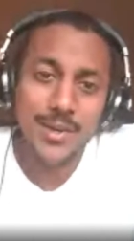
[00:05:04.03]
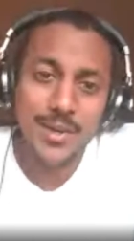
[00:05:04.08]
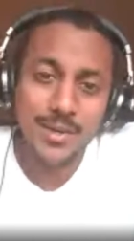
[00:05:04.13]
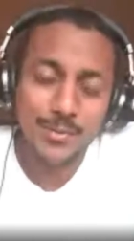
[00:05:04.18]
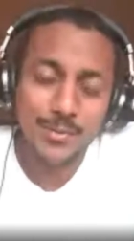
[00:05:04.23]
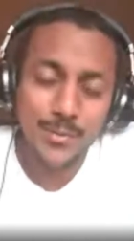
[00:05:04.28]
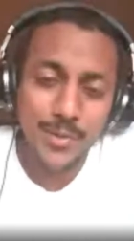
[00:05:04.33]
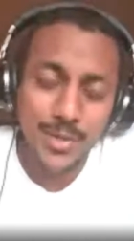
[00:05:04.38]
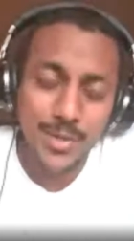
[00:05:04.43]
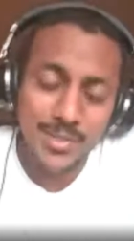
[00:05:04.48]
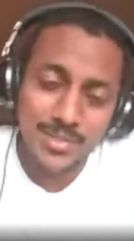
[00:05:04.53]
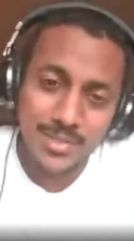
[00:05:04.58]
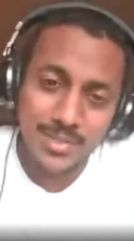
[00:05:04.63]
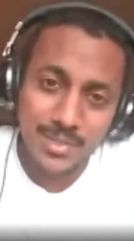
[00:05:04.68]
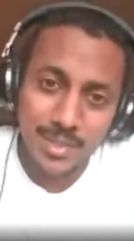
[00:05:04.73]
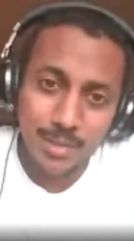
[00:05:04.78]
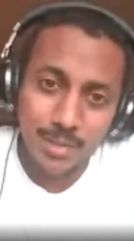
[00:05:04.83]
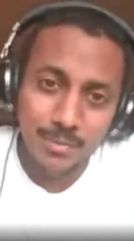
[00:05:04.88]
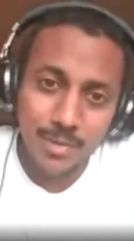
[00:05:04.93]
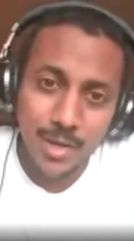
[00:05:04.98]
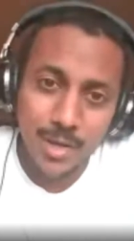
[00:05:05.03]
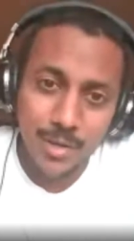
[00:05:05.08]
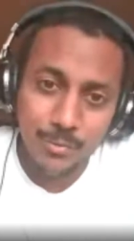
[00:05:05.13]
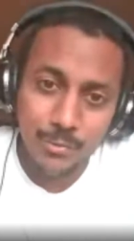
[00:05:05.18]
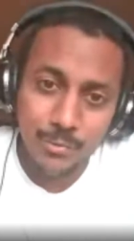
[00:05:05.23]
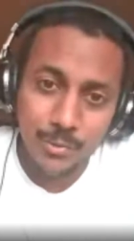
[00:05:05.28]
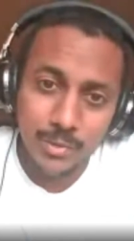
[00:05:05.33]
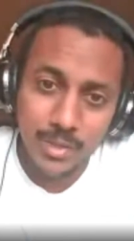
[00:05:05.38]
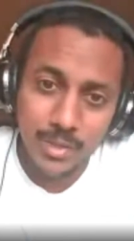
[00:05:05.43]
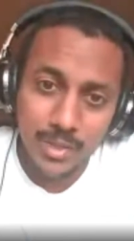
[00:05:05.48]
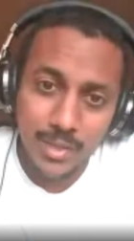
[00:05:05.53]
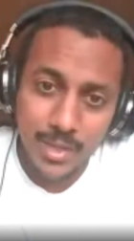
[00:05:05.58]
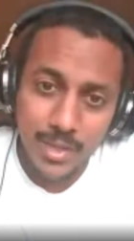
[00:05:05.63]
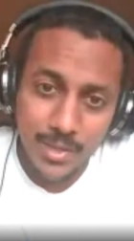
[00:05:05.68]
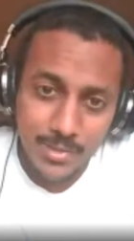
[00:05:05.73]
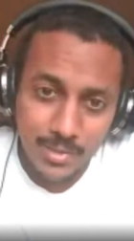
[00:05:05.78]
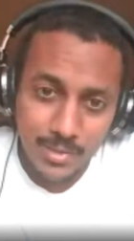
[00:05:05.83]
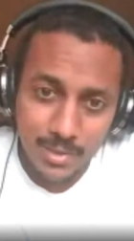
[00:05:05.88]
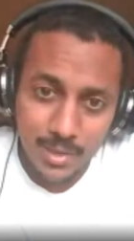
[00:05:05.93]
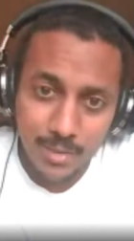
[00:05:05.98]
for us to love God fully and
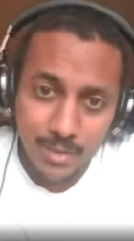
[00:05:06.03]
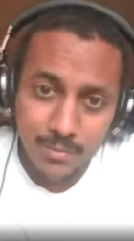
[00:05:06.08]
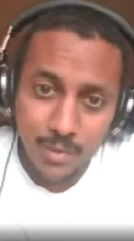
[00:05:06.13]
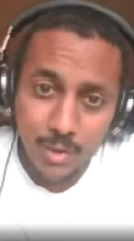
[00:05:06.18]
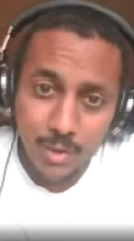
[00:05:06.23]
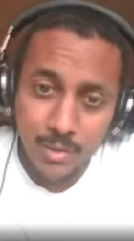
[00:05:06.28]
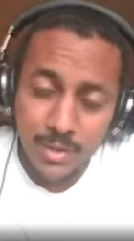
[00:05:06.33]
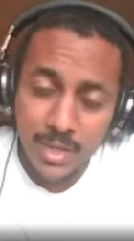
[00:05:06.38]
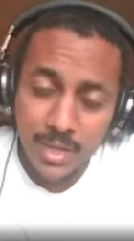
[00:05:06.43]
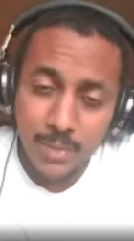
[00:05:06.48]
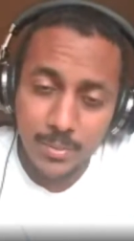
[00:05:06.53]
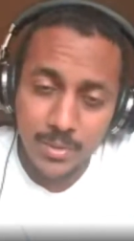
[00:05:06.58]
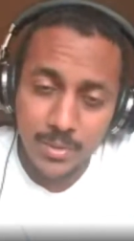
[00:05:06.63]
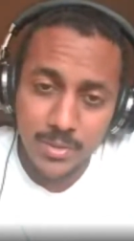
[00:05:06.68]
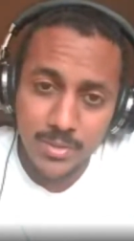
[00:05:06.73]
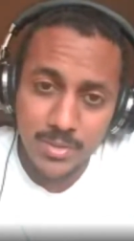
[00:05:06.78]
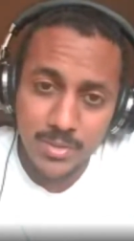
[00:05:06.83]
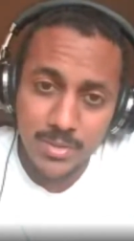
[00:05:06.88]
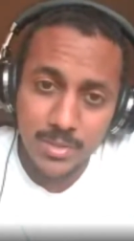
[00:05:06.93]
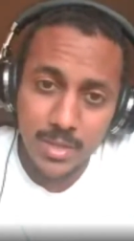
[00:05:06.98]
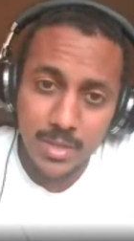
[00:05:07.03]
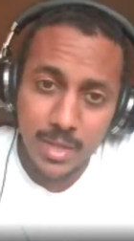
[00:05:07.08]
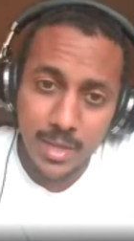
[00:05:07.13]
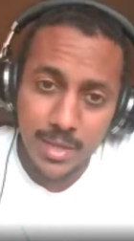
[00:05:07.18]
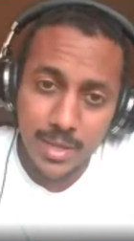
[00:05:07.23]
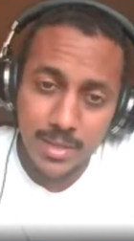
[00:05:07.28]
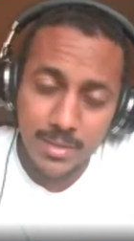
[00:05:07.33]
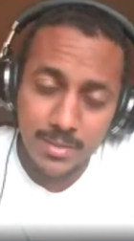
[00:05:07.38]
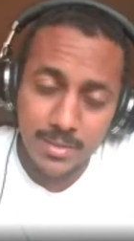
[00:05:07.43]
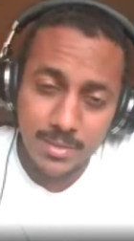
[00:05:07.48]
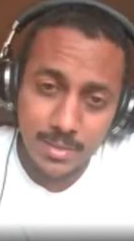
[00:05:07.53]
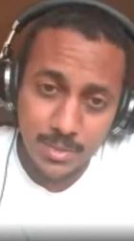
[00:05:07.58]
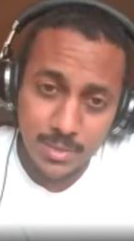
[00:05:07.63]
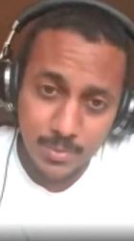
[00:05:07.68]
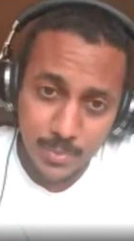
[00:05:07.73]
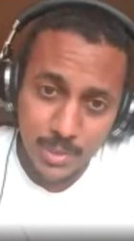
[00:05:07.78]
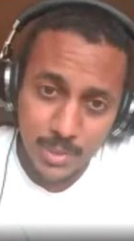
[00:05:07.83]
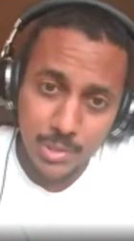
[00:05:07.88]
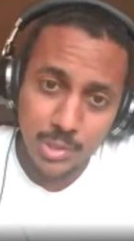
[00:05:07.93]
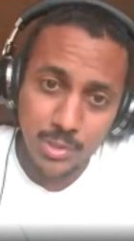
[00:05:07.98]
to love our neighbors and
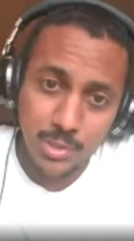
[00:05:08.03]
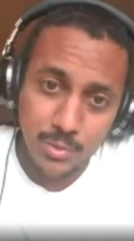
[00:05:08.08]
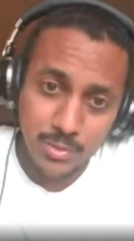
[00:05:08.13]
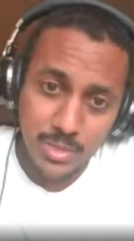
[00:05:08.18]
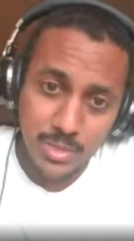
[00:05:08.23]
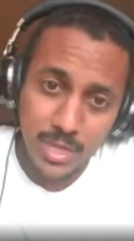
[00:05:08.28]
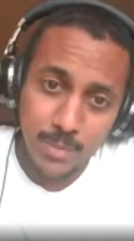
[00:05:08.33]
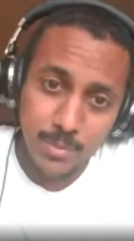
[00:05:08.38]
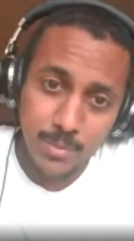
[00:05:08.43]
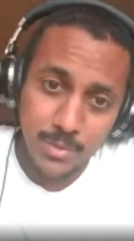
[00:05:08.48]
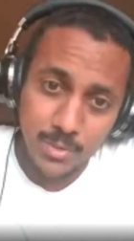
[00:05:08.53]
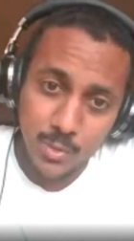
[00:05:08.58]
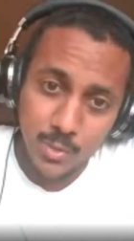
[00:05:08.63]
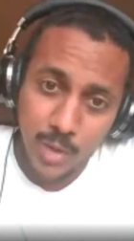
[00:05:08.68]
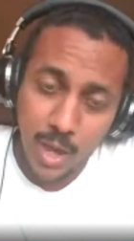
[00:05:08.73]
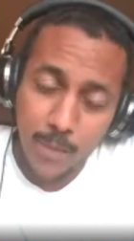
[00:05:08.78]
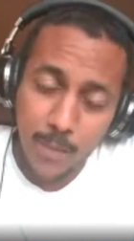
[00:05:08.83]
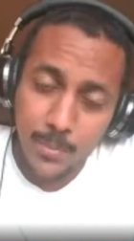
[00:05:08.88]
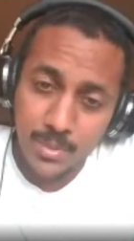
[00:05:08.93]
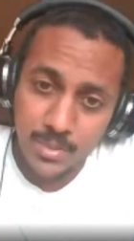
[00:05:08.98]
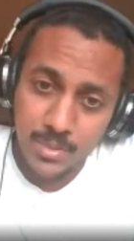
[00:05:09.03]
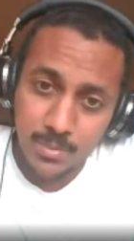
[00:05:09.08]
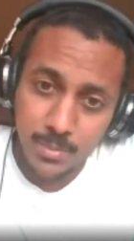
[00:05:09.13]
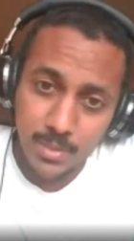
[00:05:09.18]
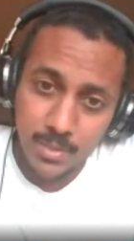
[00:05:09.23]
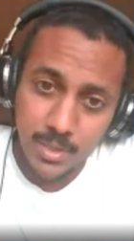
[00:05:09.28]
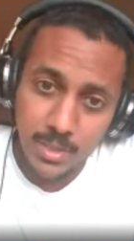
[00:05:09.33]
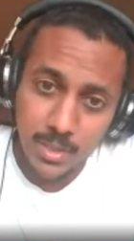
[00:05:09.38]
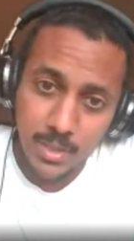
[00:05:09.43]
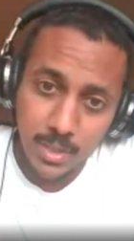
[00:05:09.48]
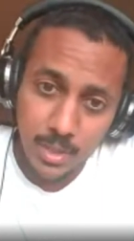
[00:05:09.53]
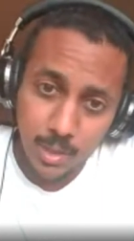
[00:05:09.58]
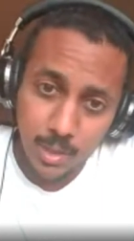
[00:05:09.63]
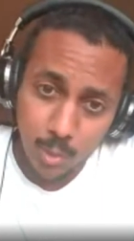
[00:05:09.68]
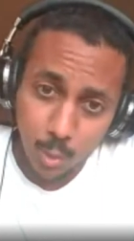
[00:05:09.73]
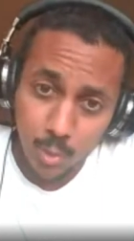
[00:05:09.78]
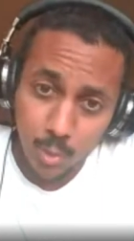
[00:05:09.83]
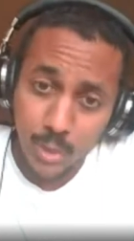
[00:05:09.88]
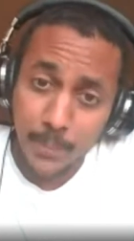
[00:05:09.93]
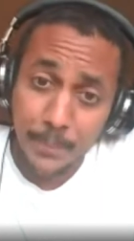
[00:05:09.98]
especially those neighbors who happen to be
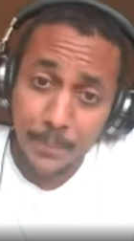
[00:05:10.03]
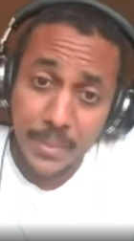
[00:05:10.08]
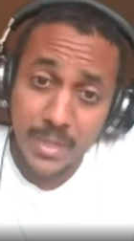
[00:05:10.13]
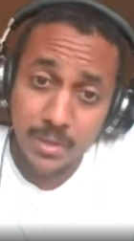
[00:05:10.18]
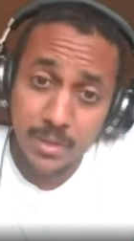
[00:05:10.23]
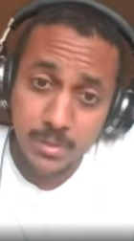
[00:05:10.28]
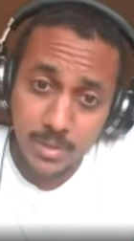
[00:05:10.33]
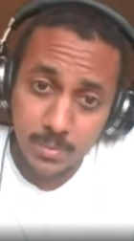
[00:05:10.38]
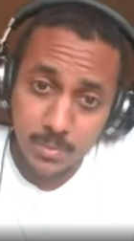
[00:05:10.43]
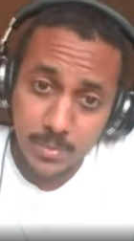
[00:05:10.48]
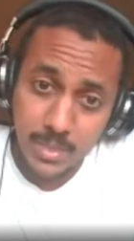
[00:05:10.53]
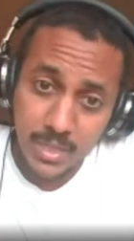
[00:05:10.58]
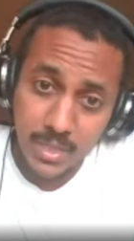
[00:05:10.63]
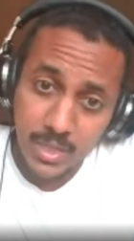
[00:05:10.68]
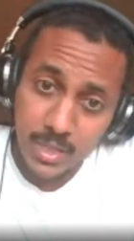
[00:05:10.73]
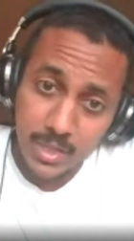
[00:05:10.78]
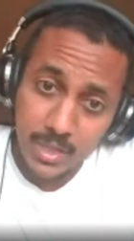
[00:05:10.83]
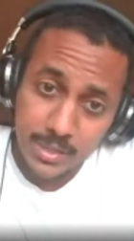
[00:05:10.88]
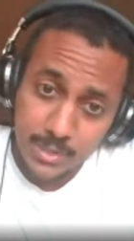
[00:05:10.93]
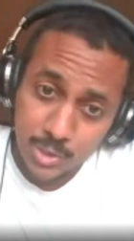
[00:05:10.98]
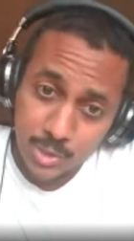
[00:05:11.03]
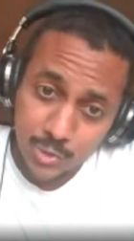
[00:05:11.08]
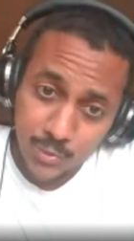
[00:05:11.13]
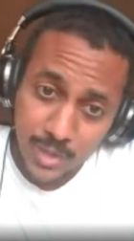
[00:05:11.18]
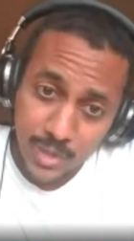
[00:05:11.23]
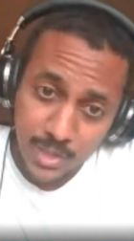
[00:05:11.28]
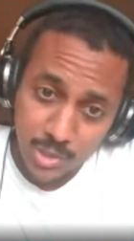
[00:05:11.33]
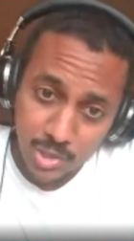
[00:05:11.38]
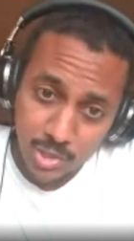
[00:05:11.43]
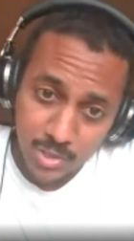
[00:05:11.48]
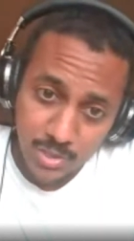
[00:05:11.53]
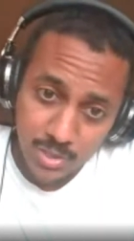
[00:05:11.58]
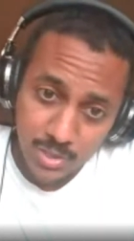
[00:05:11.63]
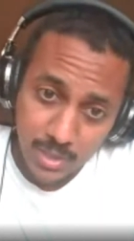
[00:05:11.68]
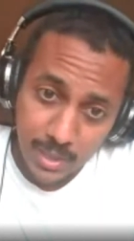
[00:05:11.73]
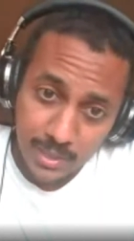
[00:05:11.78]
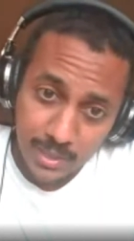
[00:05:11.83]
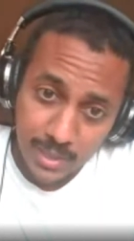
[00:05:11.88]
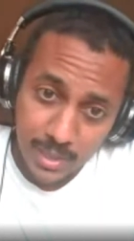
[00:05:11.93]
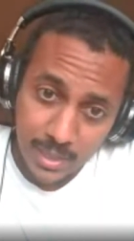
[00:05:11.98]
or appear to be strangers
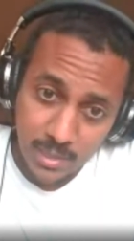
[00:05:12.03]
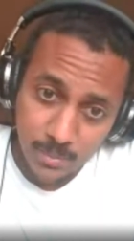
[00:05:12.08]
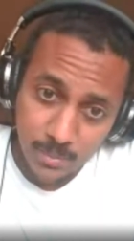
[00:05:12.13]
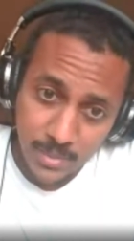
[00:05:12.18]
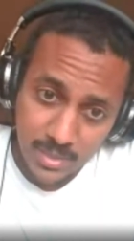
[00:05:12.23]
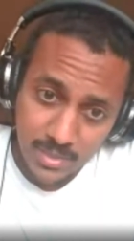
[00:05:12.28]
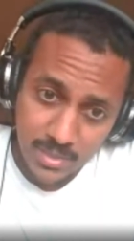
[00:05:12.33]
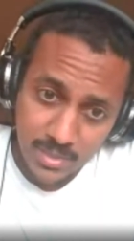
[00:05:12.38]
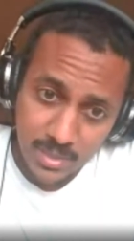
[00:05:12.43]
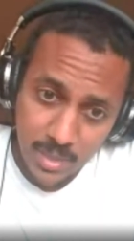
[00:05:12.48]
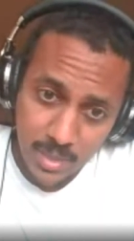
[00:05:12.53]
and enemies.